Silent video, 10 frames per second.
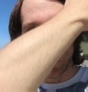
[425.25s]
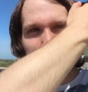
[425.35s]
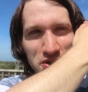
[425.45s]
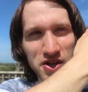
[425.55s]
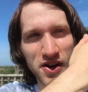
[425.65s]
That's
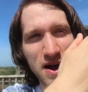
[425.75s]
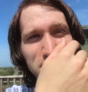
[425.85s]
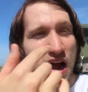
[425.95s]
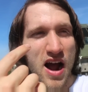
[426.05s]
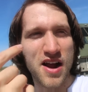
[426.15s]
pretty good.
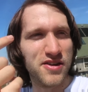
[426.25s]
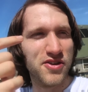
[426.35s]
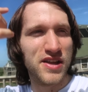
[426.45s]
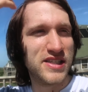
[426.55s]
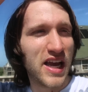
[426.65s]
I'm dying,
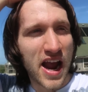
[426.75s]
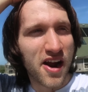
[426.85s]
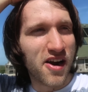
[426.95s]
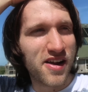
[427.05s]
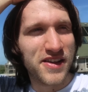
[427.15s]
dude. This
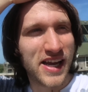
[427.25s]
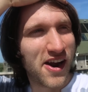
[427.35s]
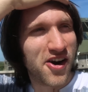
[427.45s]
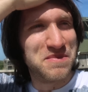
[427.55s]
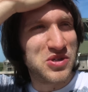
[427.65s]
hair, this
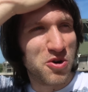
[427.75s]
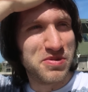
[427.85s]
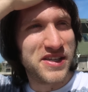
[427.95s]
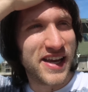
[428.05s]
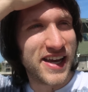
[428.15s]
hair
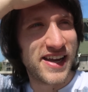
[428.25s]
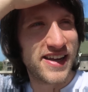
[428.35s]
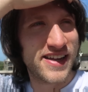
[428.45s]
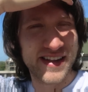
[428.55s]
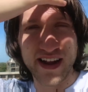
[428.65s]
absorbs the heat
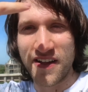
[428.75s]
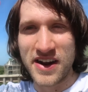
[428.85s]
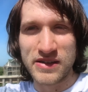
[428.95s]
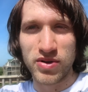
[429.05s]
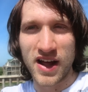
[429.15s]
yeah, now that
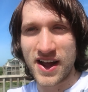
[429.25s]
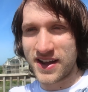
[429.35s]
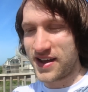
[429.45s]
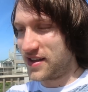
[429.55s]
it's black.